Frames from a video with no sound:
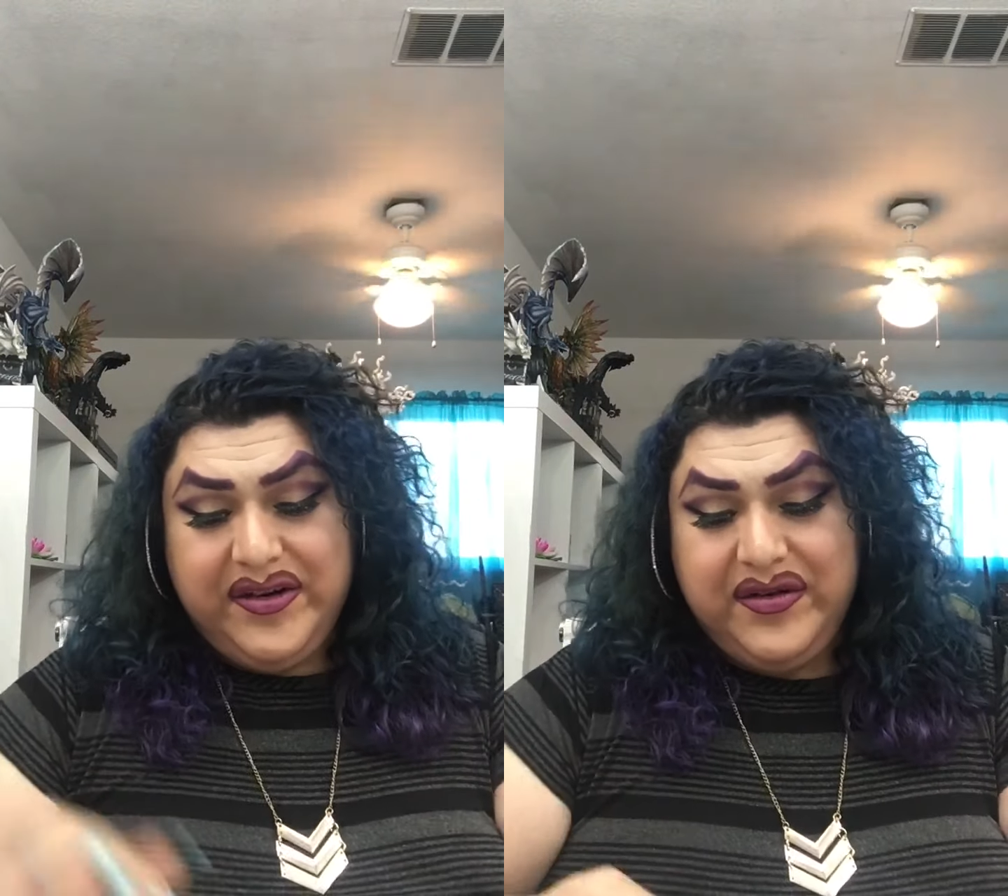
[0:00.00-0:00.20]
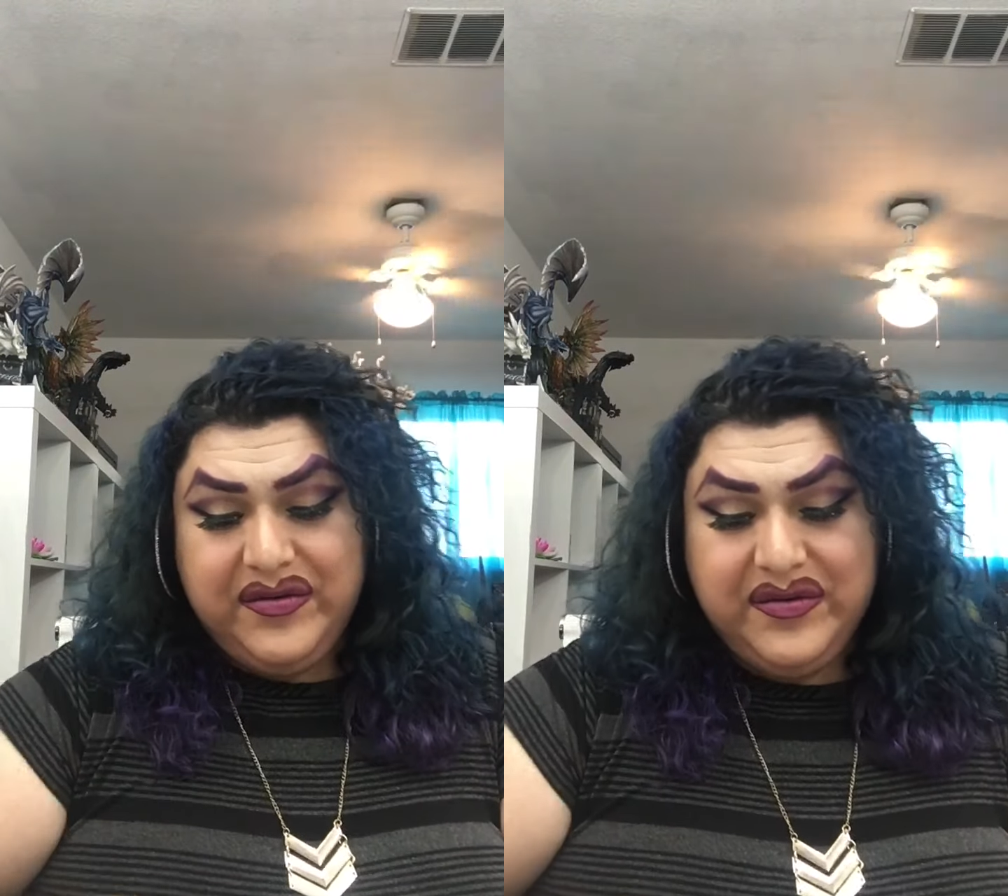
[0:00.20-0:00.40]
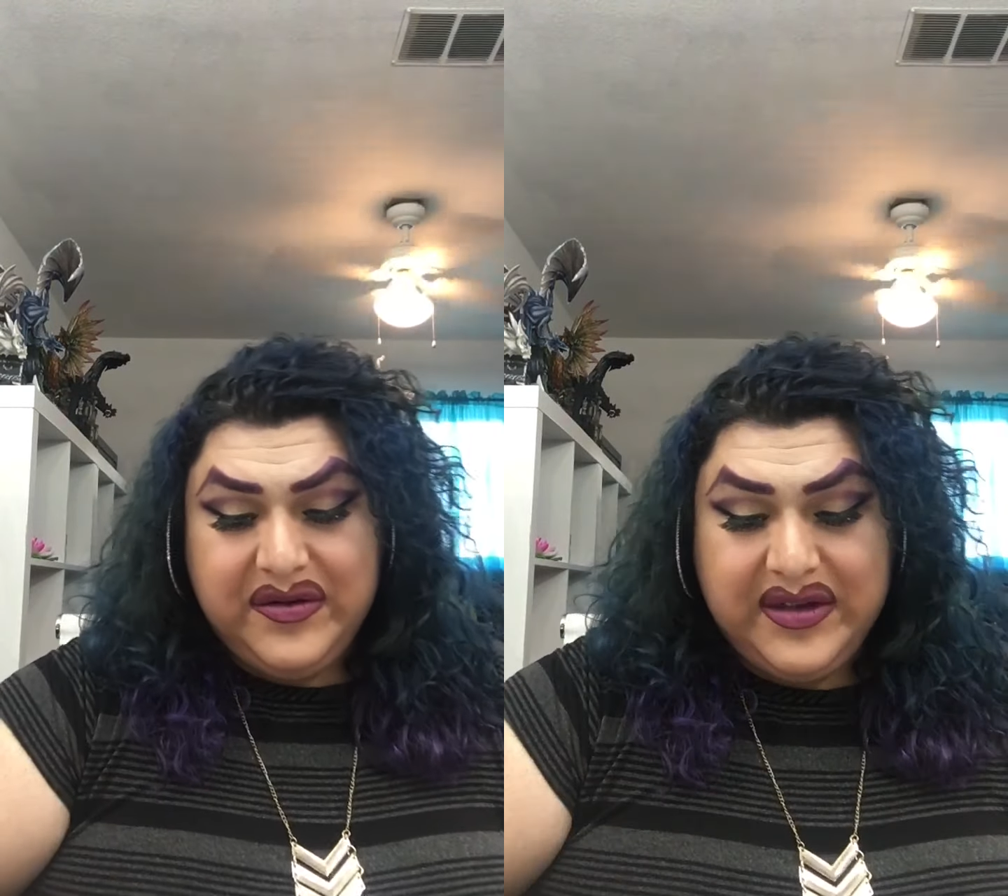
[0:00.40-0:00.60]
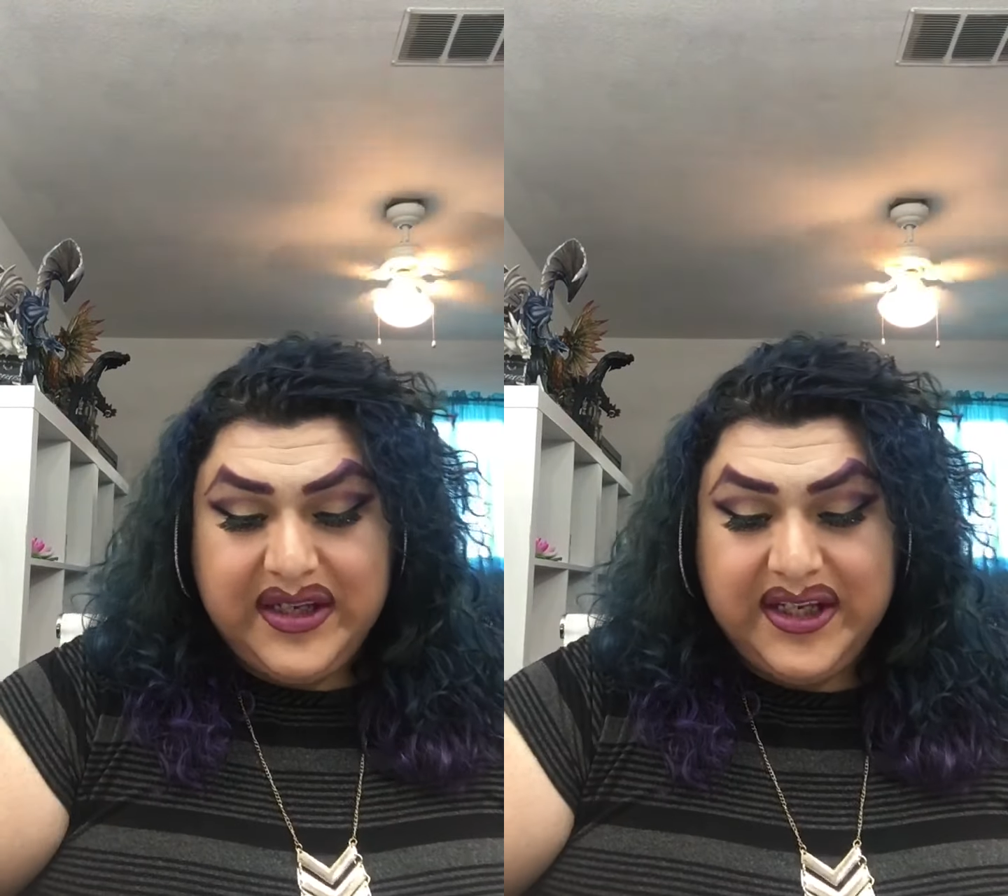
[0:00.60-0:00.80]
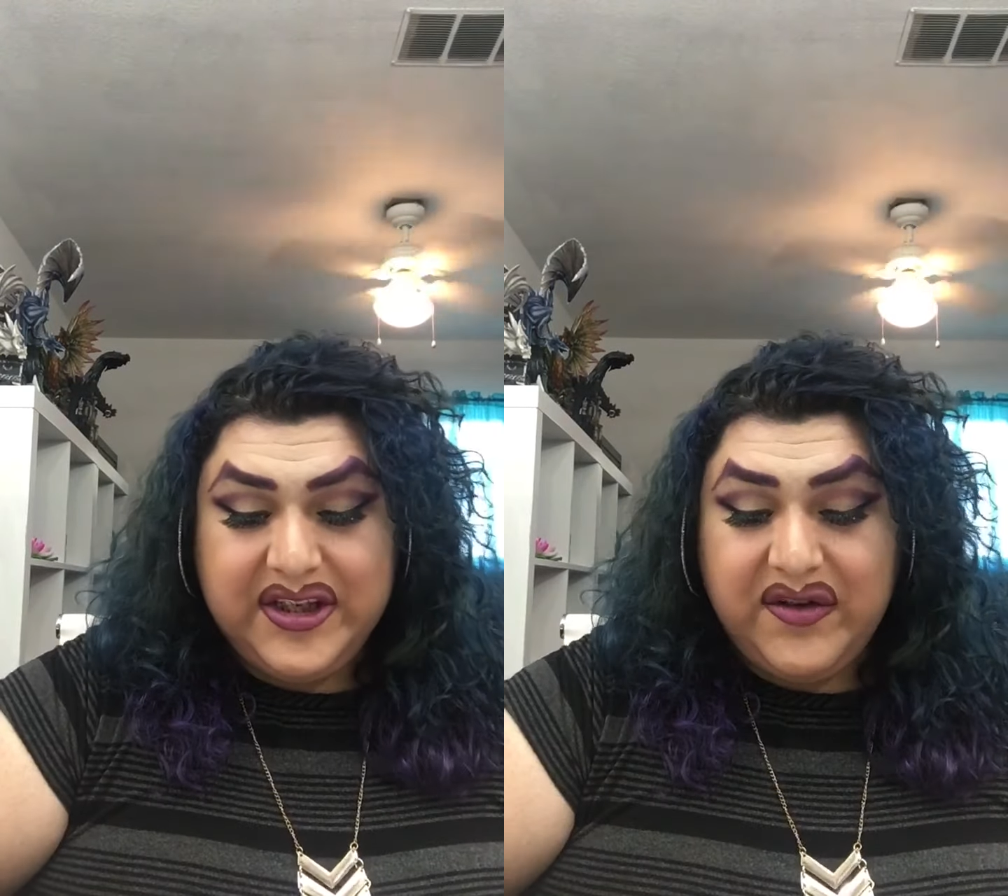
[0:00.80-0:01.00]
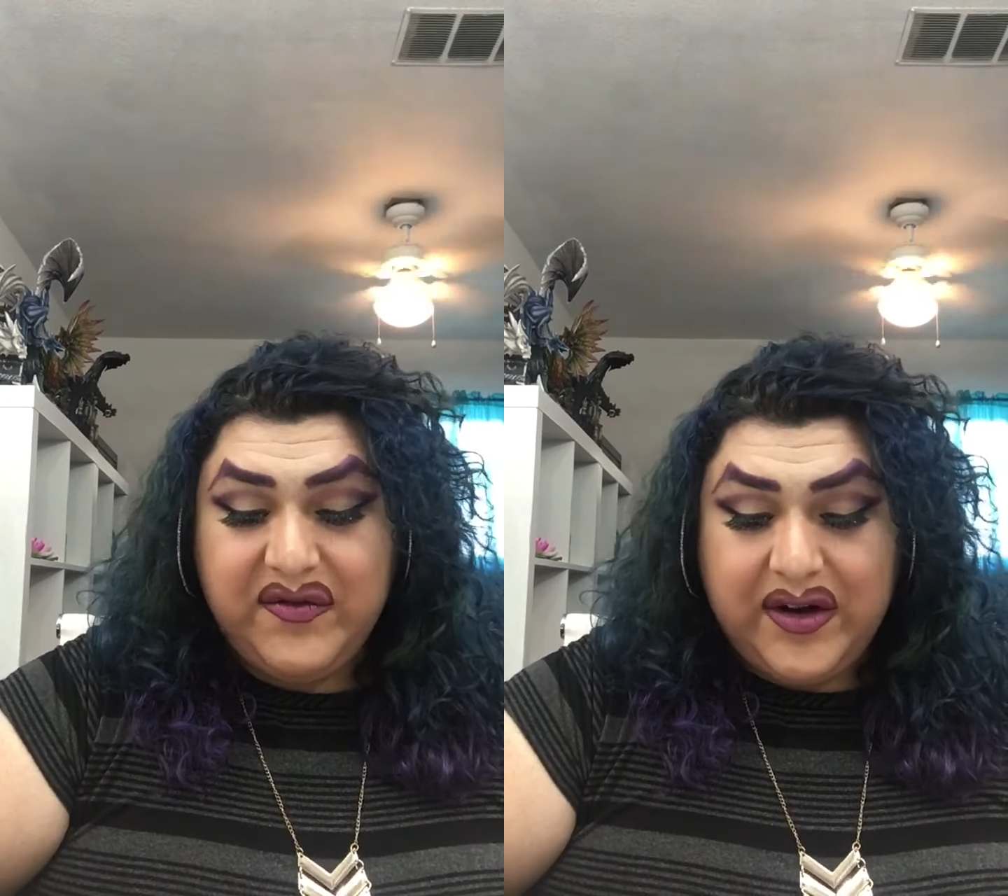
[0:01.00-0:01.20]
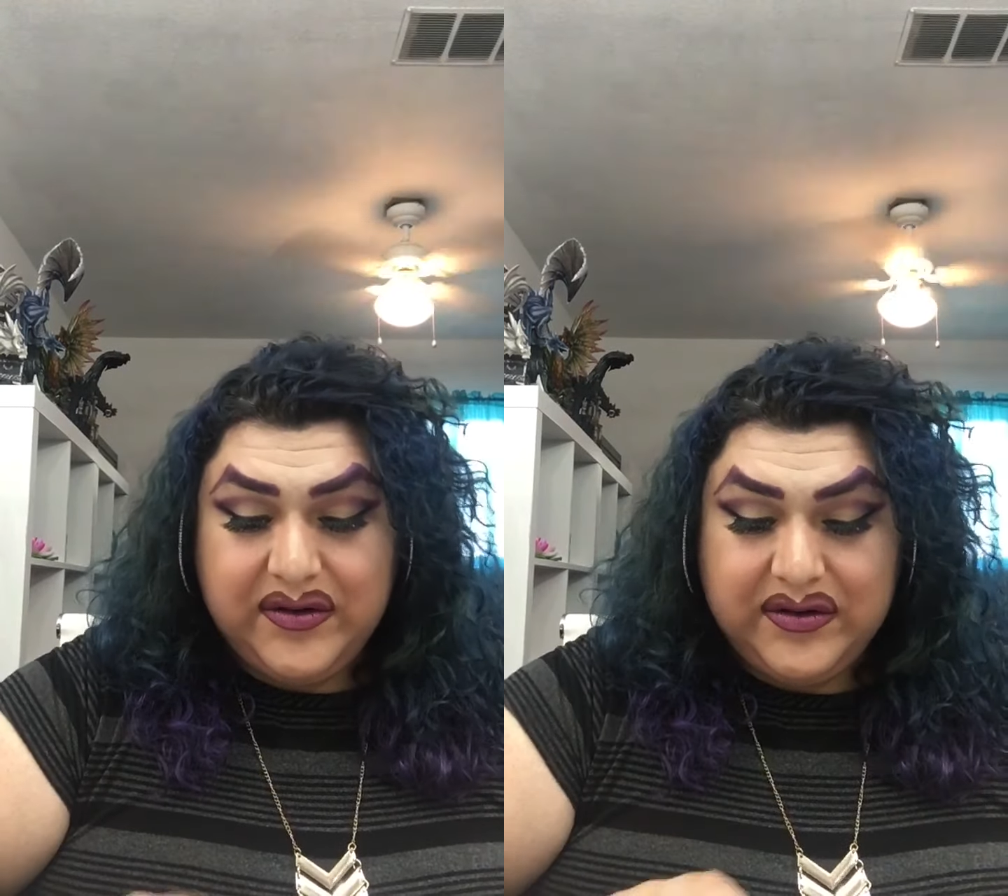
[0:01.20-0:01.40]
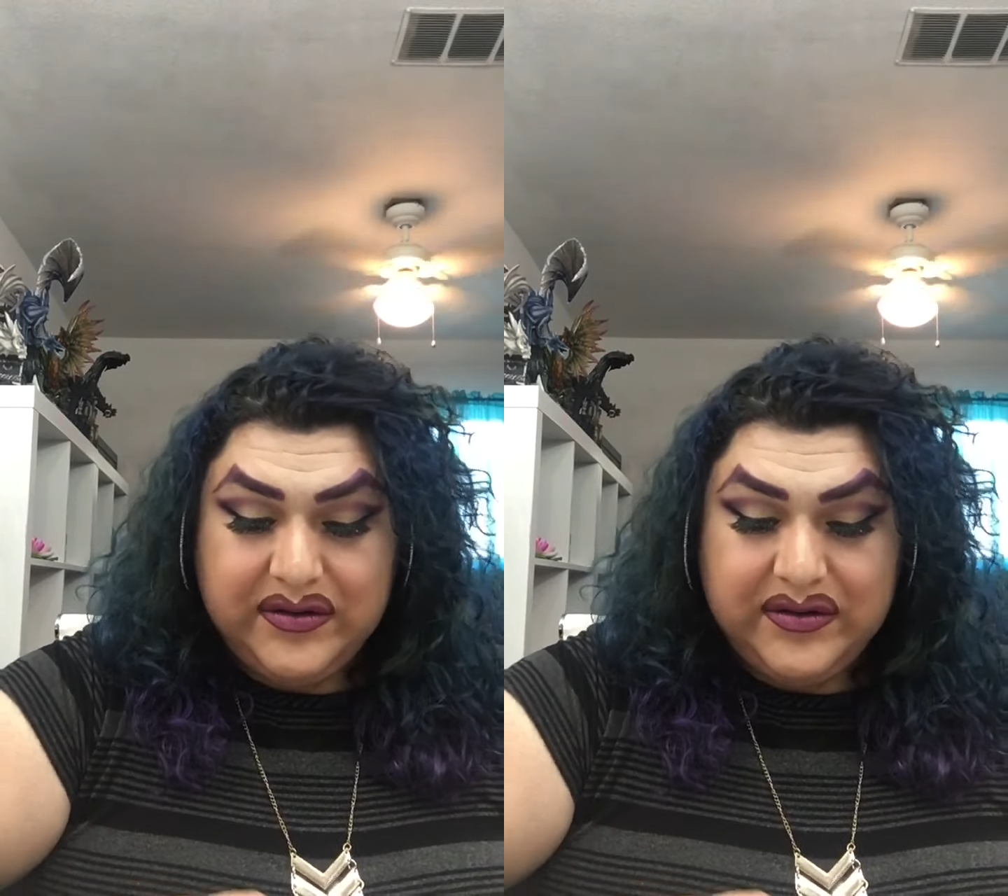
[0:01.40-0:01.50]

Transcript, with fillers: you. It's your fault.